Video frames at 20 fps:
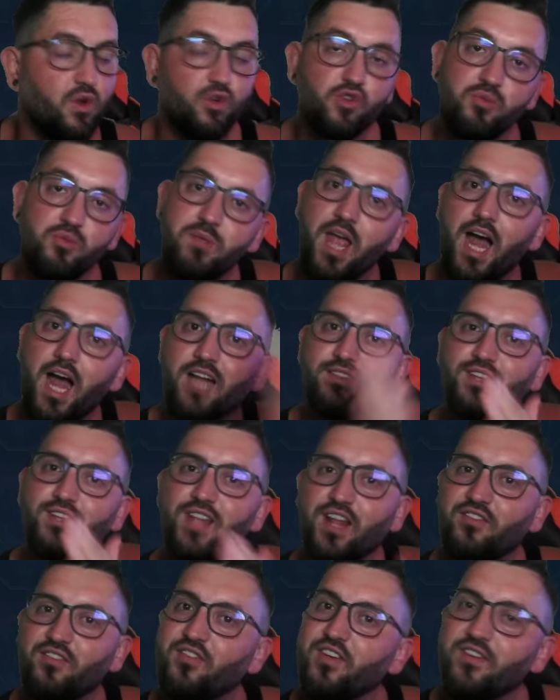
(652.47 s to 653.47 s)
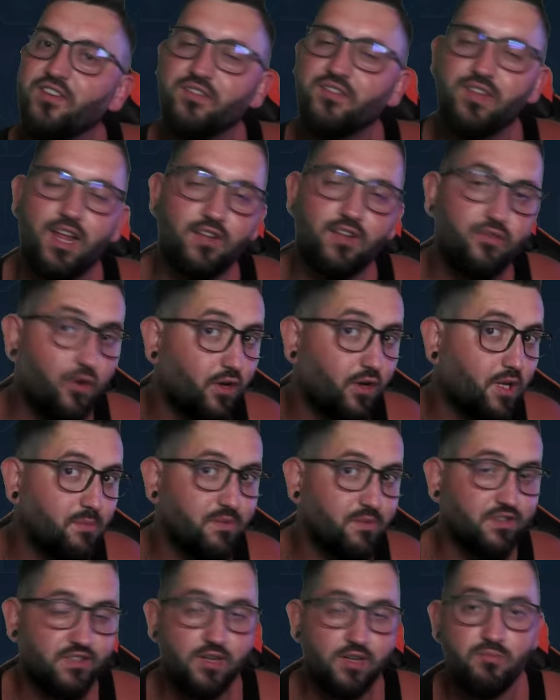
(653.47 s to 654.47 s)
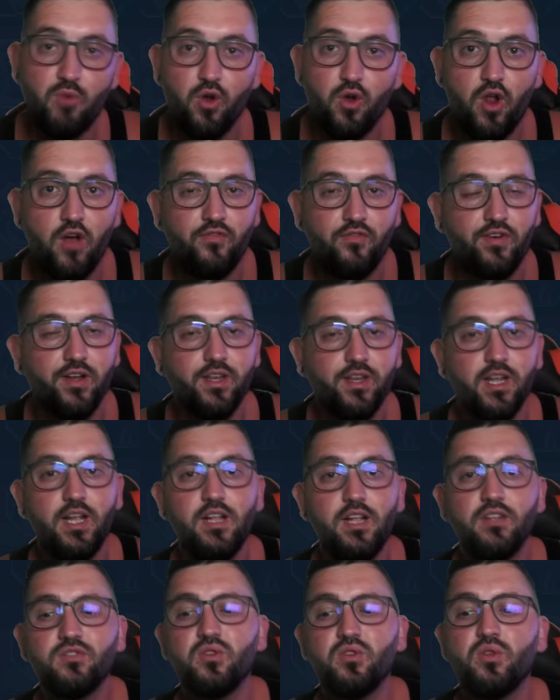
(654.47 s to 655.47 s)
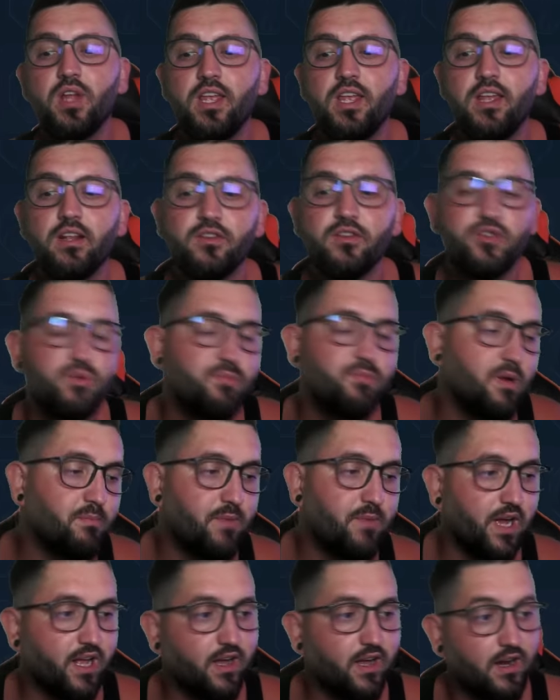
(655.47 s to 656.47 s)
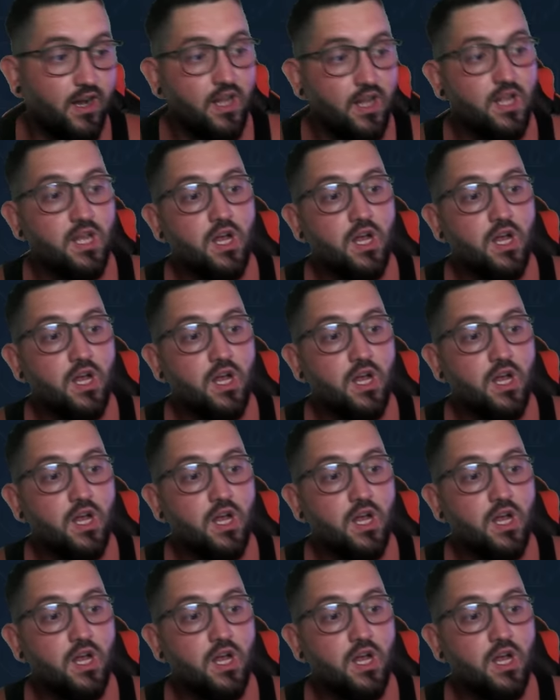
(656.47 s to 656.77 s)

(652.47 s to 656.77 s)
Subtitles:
should be under that 40% more often, so the heal should be bigger.